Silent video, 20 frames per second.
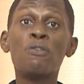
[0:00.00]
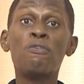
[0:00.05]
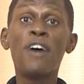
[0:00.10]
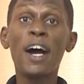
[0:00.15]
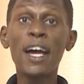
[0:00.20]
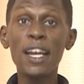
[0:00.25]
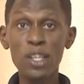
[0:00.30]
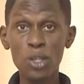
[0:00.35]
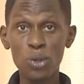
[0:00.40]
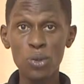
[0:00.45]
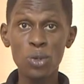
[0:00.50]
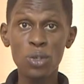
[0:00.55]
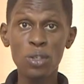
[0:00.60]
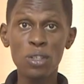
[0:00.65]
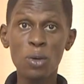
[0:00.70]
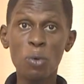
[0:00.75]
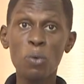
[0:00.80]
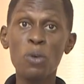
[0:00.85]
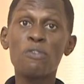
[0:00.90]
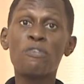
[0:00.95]
value
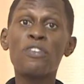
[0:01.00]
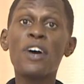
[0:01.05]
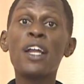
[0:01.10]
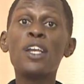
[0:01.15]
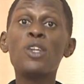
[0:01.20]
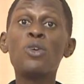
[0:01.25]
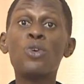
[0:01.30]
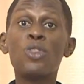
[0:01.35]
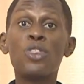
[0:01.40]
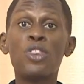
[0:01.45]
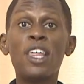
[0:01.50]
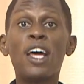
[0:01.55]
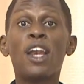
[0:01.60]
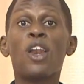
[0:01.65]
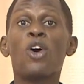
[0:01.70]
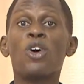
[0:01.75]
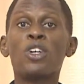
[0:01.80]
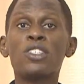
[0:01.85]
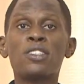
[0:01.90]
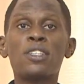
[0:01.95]
the
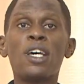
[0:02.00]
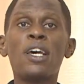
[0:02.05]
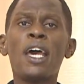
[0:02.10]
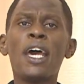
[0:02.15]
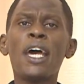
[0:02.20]
lost,